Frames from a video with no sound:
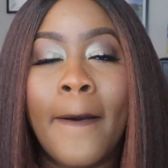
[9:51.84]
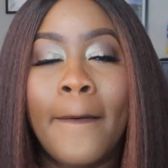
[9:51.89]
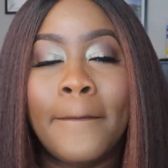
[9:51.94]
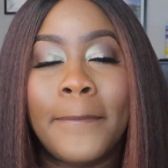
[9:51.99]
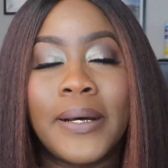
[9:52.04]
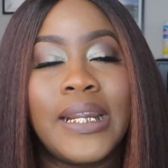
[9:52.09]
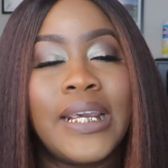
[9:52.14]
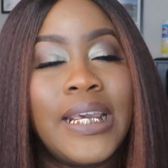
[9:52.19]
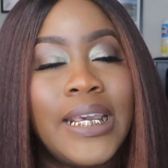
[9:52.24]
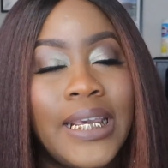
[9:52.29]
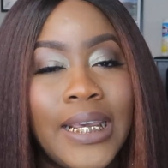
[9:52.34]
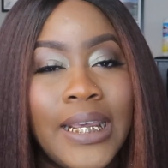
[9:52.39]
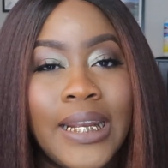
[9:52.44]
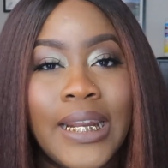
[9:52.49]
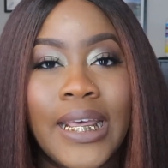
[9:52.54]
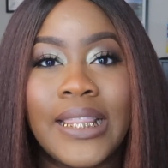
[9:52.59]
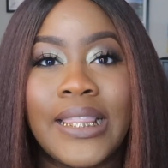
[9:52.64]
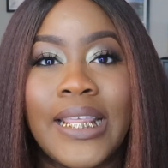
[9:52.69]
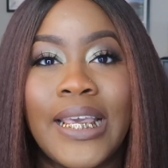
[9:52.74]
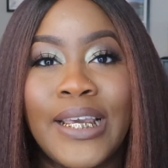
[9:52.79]
But
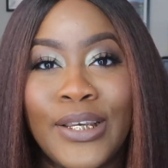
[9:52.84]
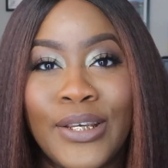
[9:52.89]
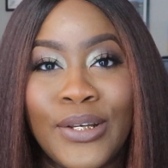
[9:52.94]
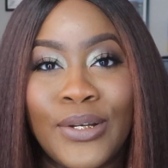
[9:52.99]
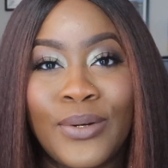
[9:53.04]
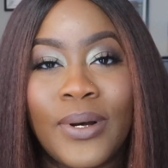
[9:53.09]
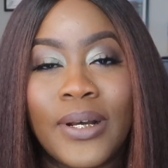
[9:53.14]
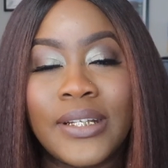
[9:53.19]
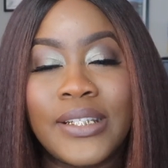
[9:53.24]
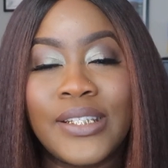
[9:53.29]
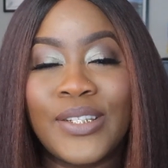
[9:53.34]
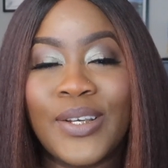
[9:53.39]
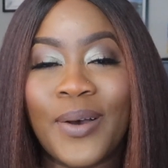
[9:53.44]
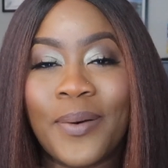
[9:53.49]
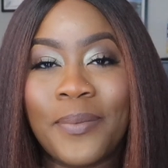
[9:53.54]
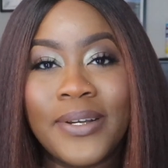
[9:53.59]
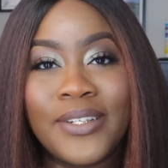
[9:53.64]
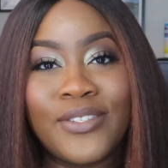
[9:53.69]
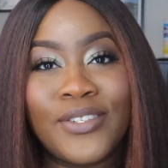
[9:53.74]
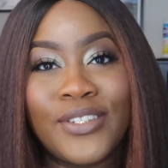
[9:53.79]
again, thank you so
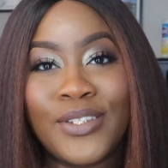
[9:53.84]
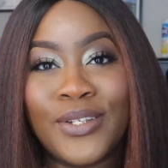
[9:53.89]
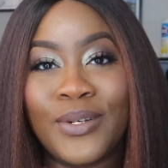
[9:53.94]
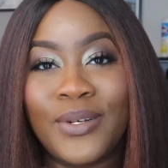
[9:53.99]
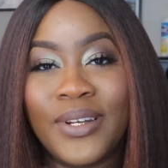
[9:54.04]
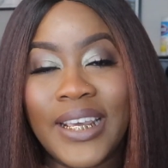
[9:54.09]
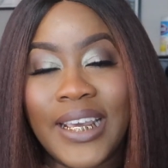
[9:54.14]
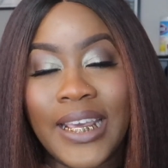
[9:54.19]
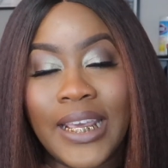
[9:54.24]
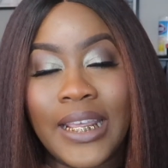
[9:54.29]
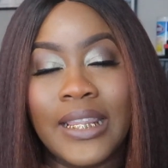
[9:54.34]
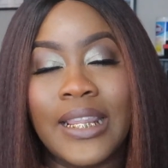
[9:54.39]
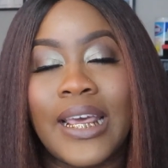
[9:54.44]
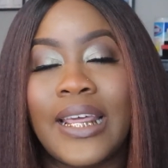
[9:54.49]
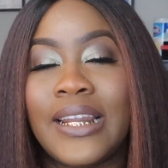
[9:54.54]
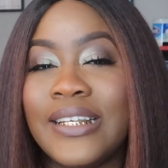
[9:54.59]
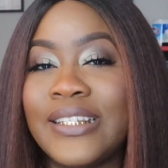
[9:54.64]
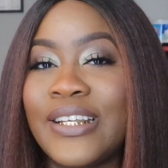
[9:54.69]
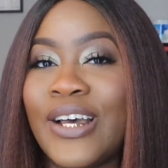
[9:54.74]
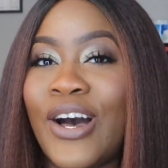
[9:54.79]
much for tuning in. That
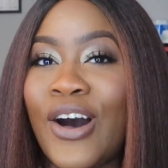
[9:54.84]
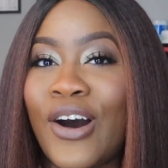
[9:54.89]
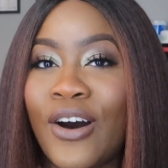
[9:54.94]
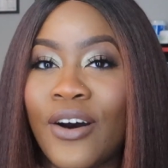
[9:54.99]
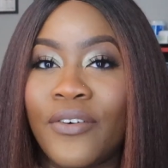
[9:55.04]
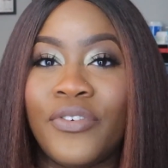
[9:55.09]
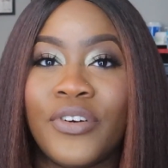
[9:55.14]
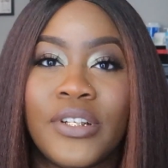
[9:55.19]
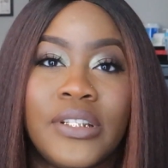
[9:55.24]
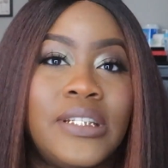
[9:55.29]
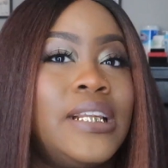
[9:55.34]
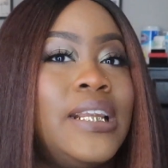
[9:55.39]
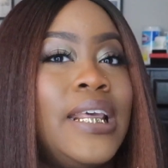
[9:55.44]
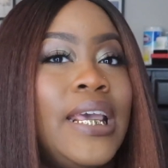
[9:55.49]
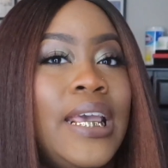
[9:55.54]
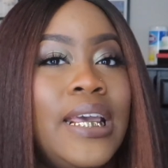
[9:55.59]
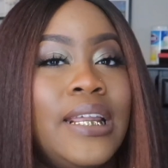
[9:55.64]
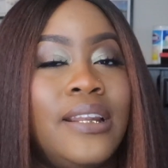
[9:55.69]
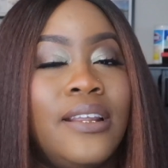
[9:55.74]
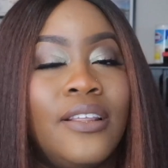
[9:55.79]
is all for
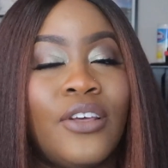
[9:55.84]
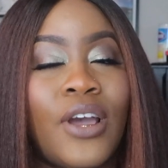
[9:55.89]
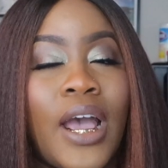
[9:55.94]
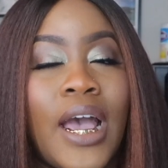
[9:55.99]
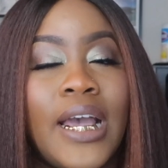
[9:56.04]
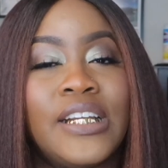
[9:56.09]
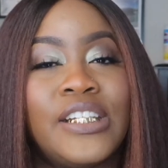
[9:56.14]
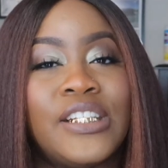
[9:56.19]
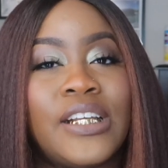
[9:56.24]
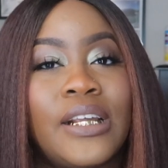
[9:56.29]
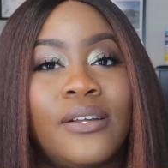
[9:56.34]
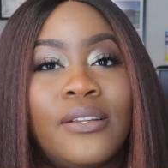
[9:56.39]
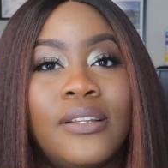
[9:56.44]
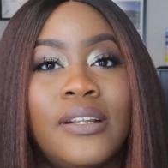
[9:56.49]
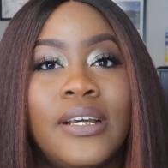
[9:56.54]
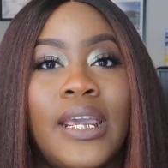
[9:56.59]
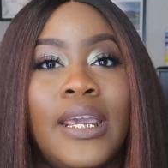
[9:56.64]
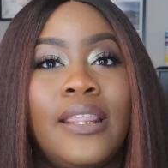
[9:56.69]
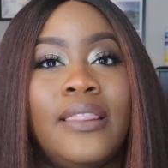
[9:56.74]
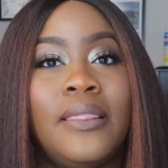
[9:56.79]
today. Another eyeshadow
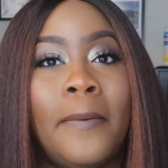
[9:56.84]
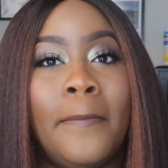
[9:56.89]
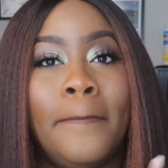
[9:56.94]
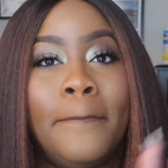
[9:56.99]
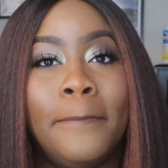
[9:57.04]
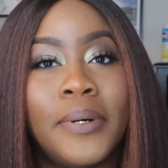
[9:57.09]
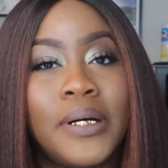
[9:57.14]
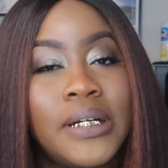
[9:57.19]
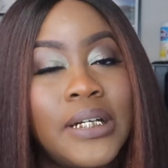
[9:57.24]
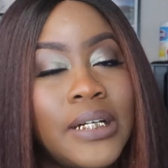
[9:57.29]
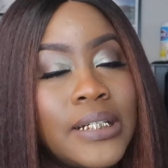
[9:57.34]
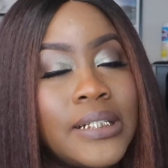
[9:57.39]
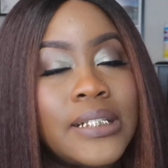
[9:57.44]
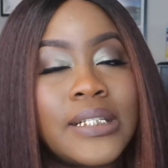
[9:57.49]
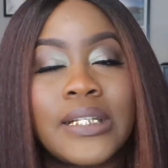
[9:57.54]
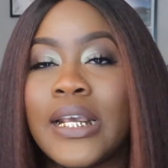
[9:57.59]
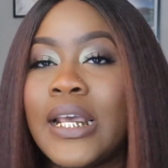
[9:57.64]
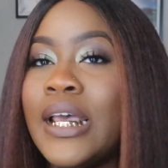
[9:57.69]
look in the books.